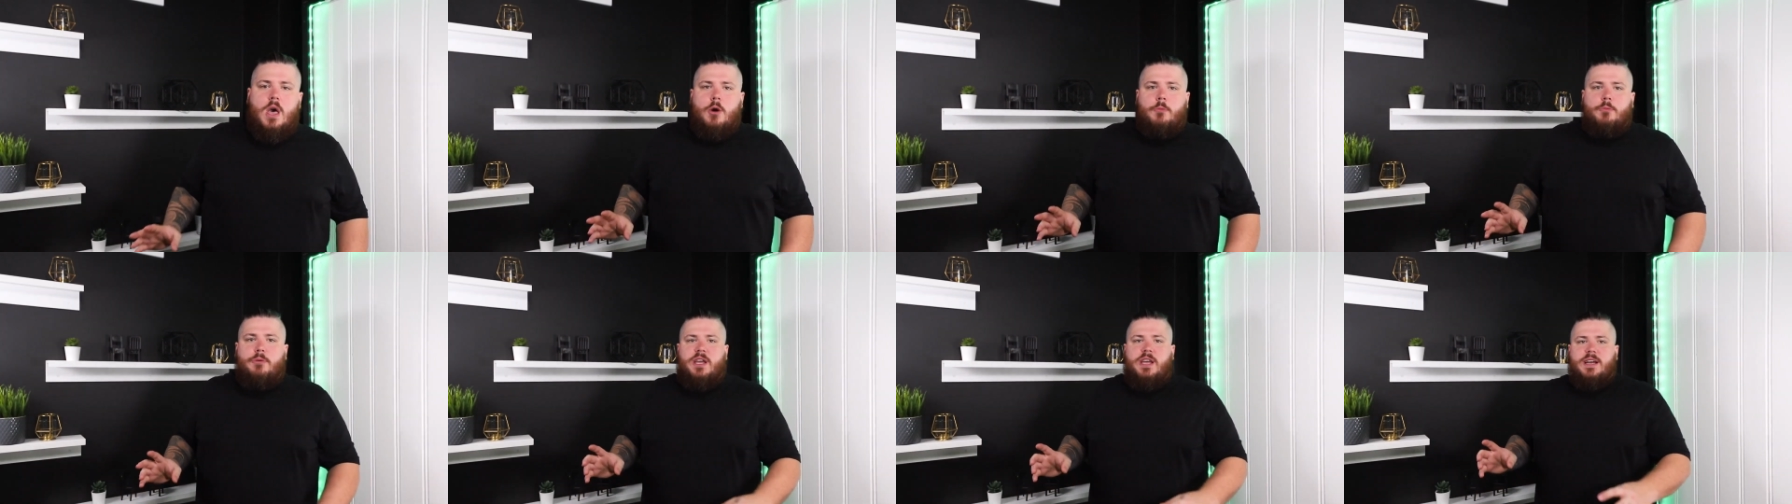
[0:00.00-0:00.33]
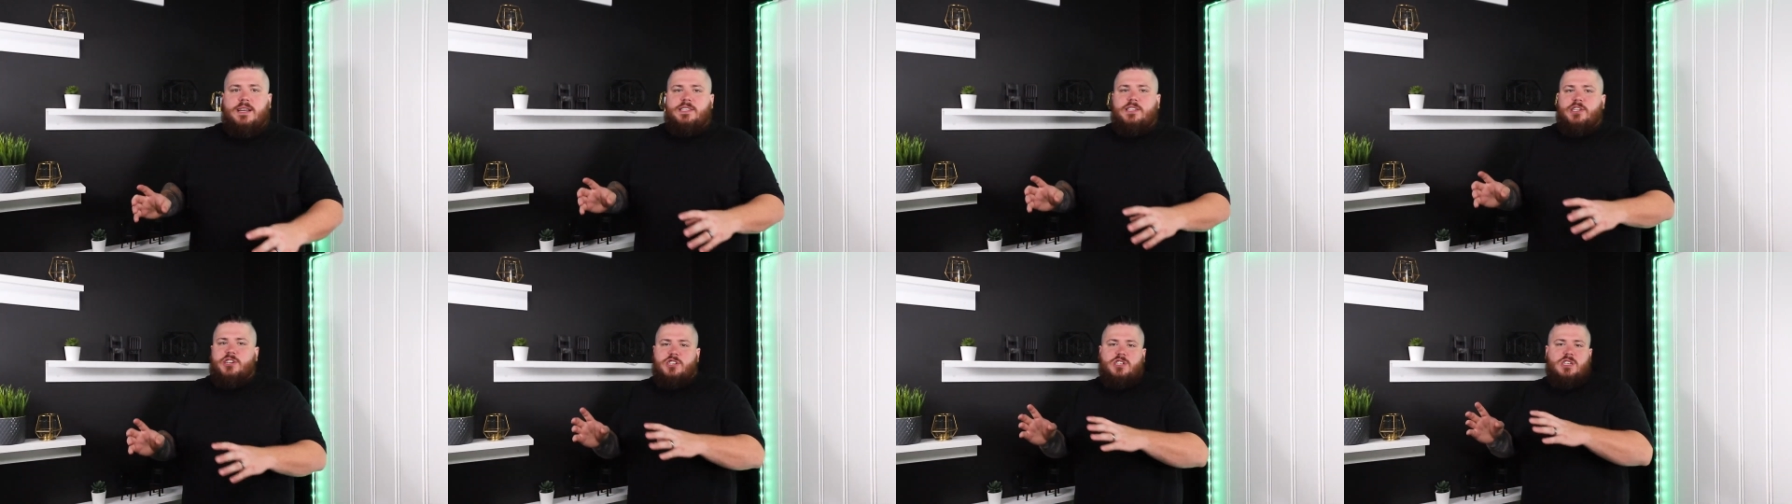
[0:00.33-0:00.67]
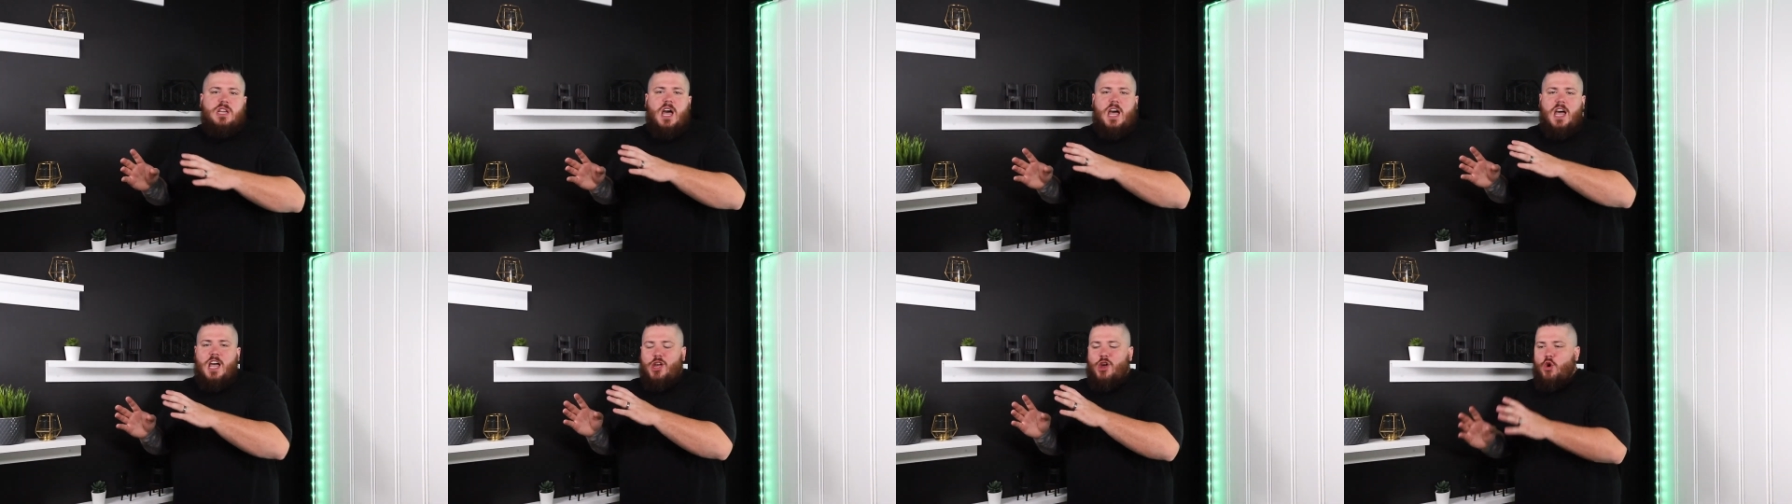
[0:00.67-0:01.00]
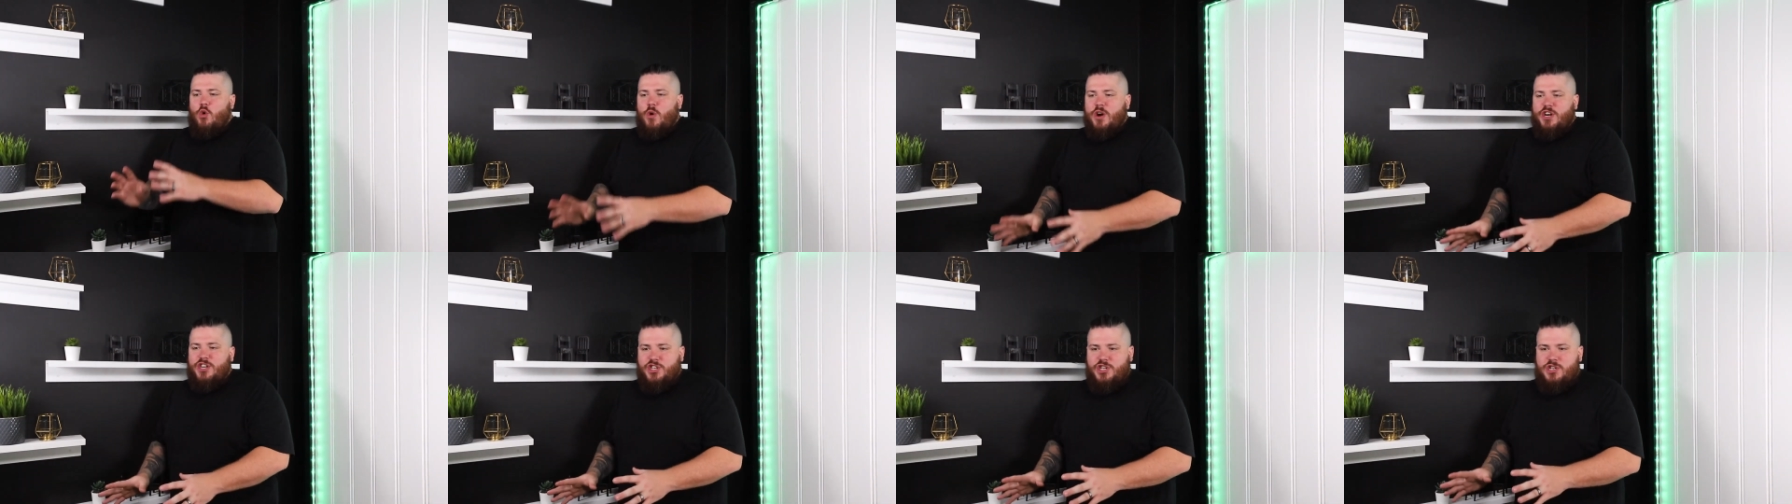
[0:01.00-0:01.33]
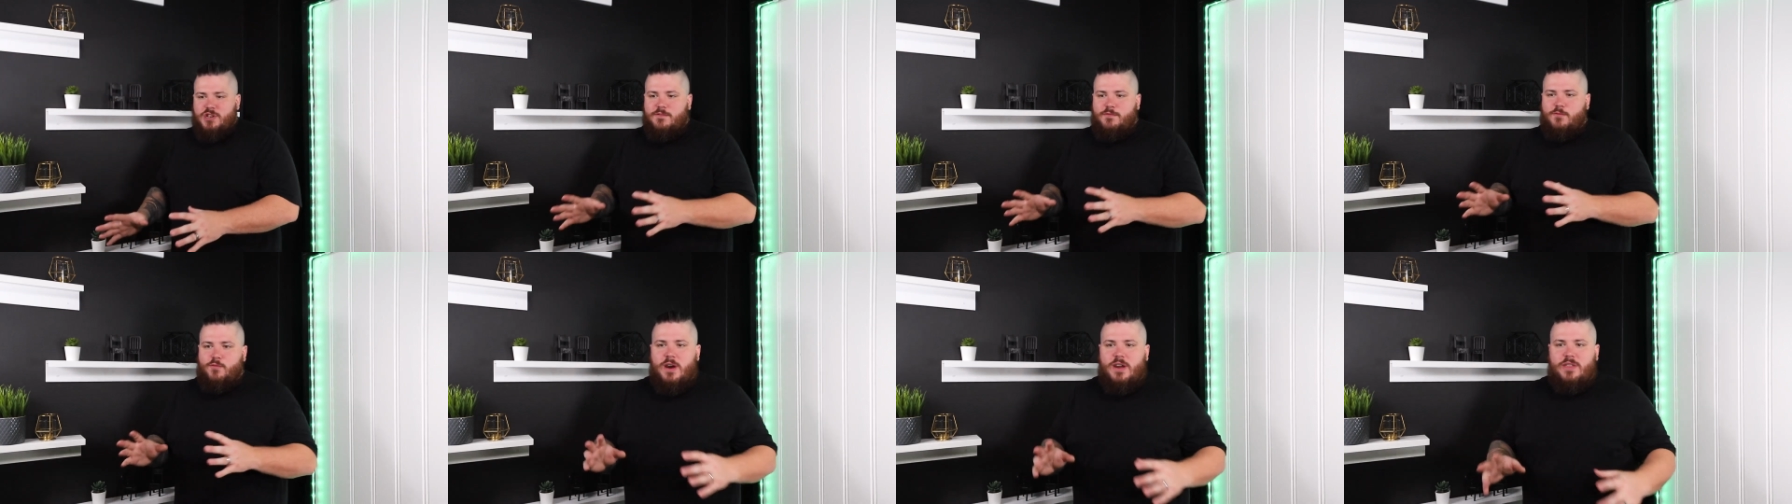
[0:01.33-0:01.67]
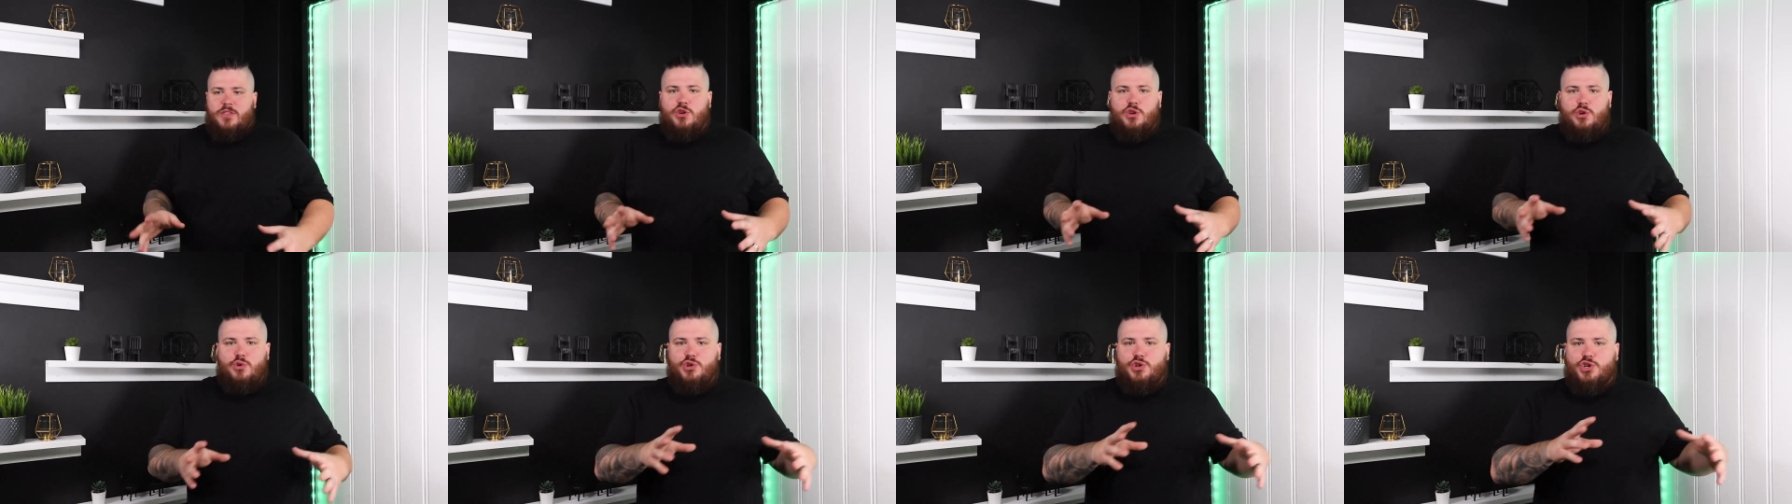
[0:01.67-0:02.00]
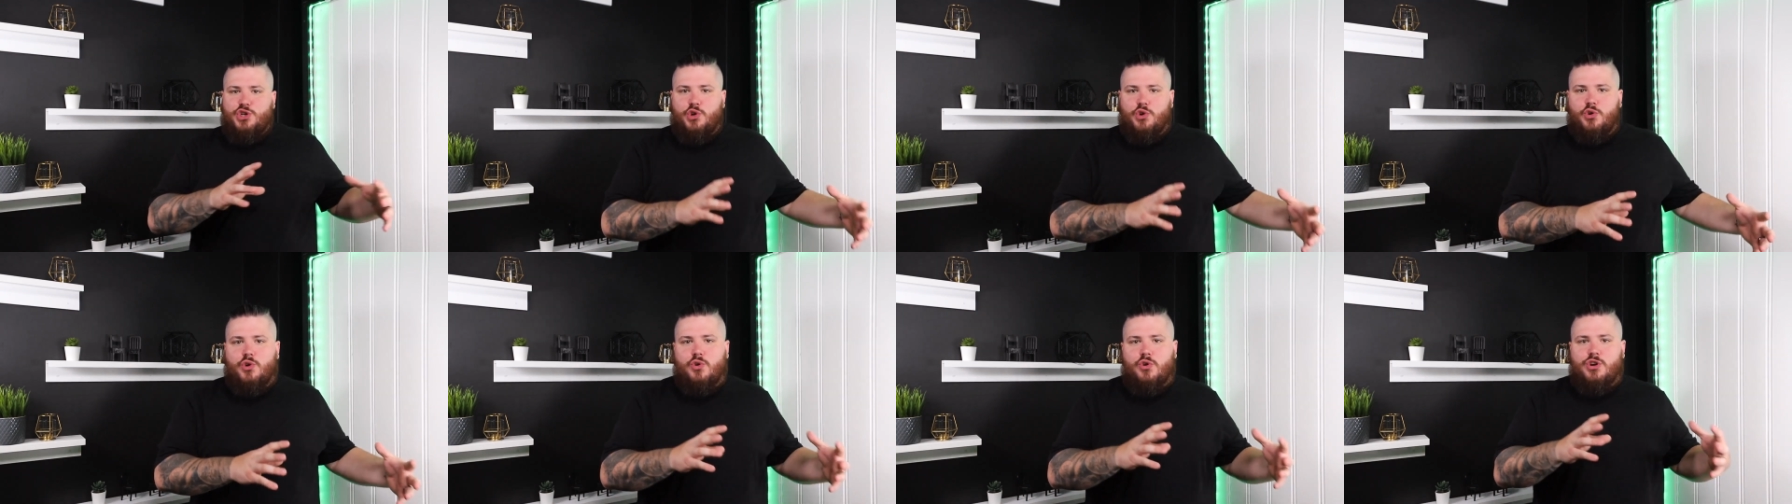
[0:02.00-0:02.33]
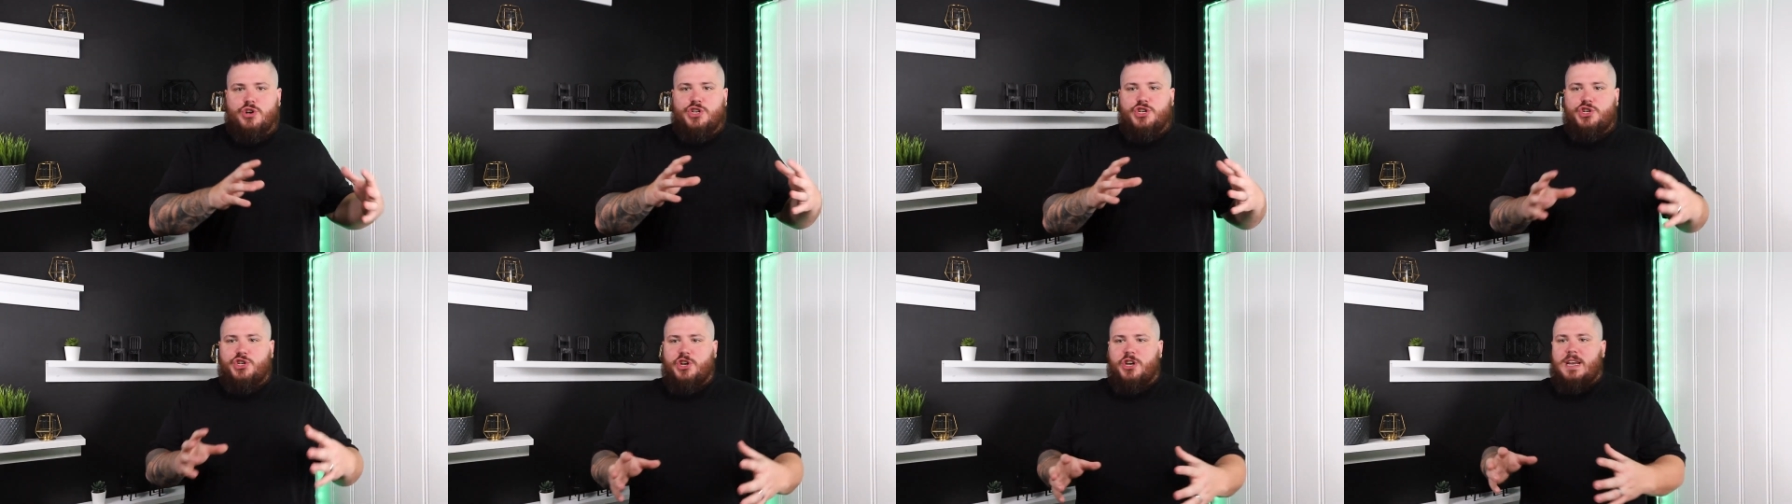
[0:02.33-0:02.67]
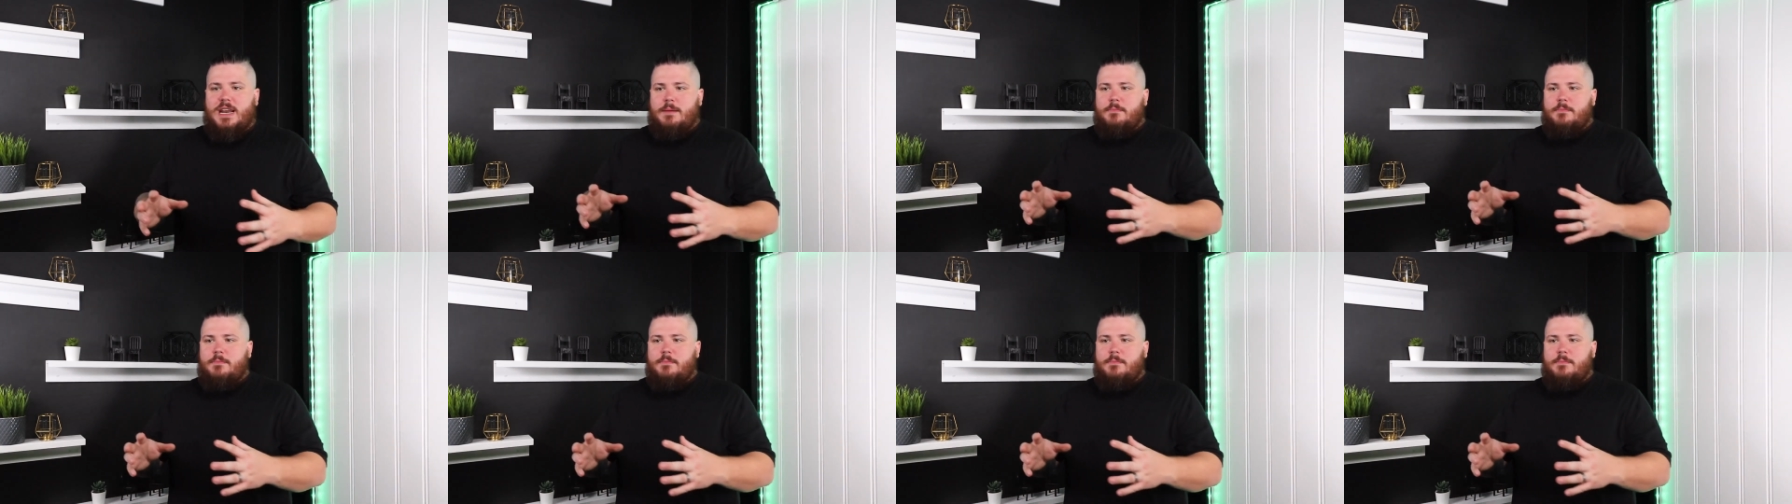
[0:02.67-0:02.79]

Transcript: Because there's not a question of whether you should or shouldn't.